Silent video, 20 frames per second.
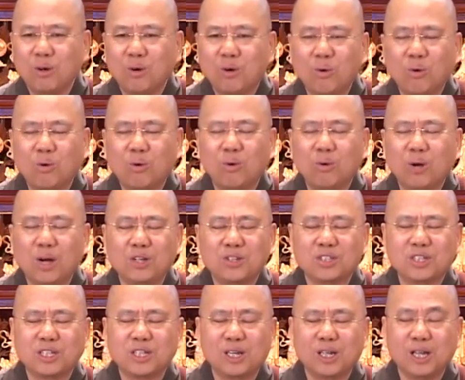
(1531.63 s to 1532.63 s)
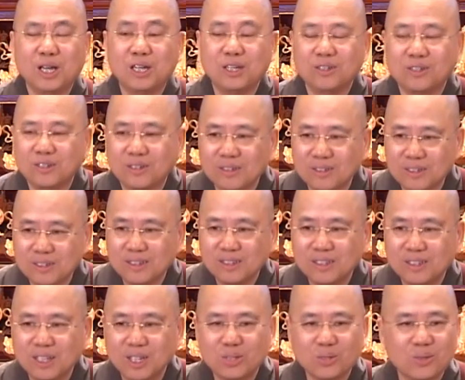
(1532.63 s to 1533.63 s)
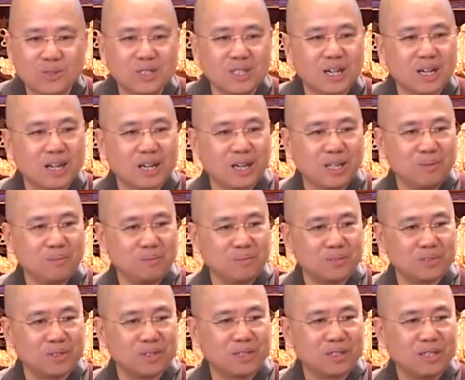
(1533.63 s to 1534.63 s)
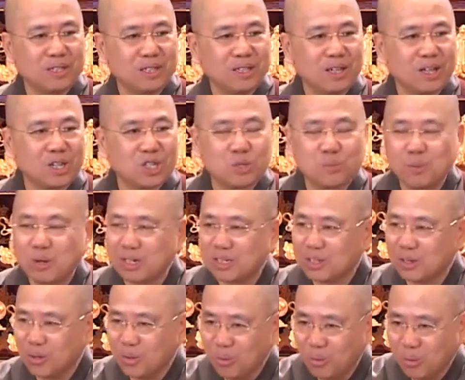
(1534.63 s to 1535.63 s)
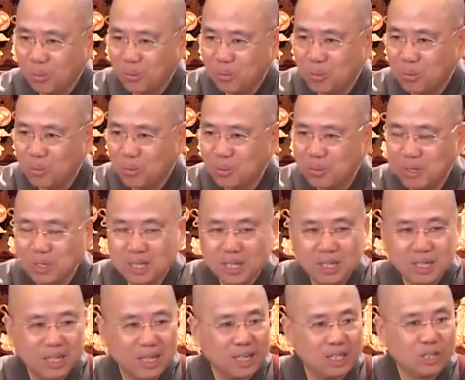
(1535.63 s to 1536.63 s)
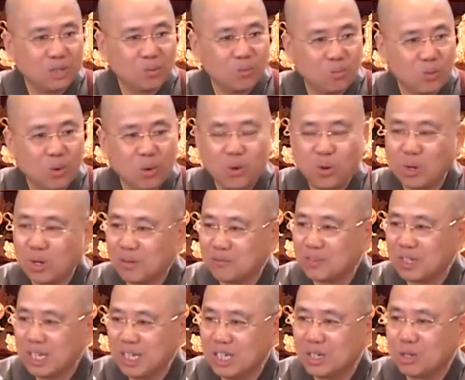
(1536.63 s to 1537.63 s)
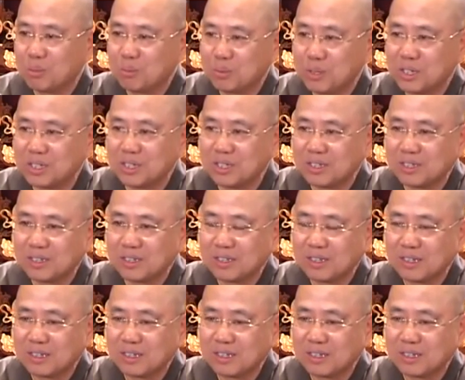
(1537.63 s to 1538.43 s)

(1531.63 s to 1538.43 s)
Oh, I see light. There's only a glimpse, as small as the hole in the wall of the ego prison.